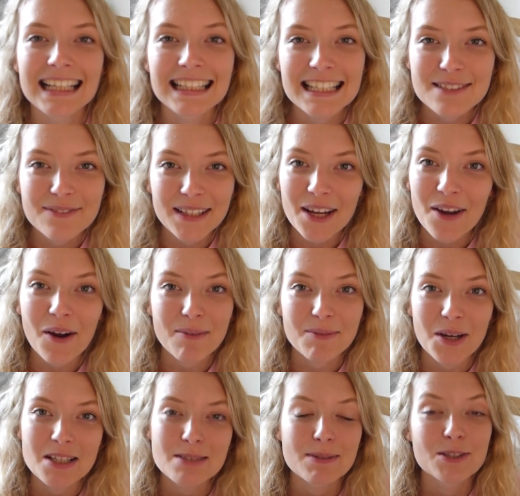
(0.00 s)
In this video, I'm
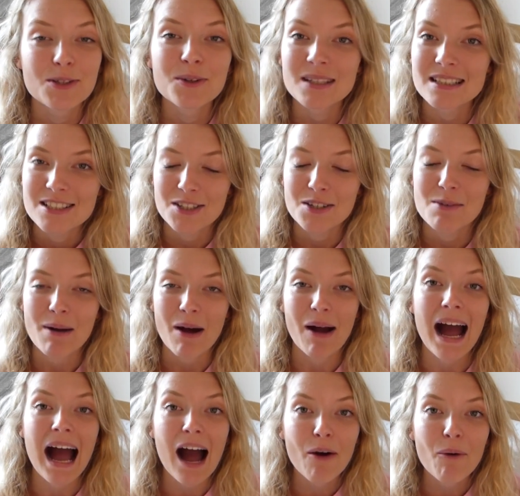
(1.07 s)
going to be talking to you
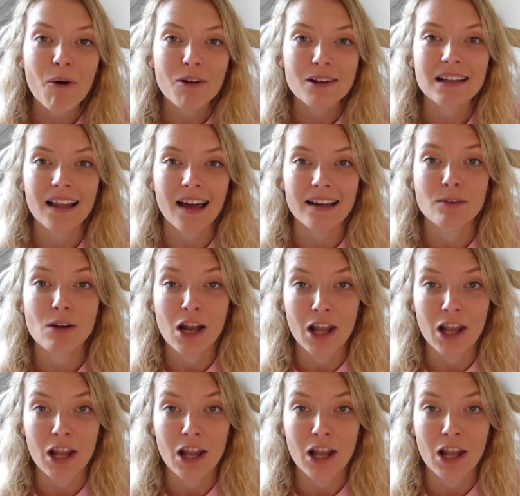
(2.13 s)
about how online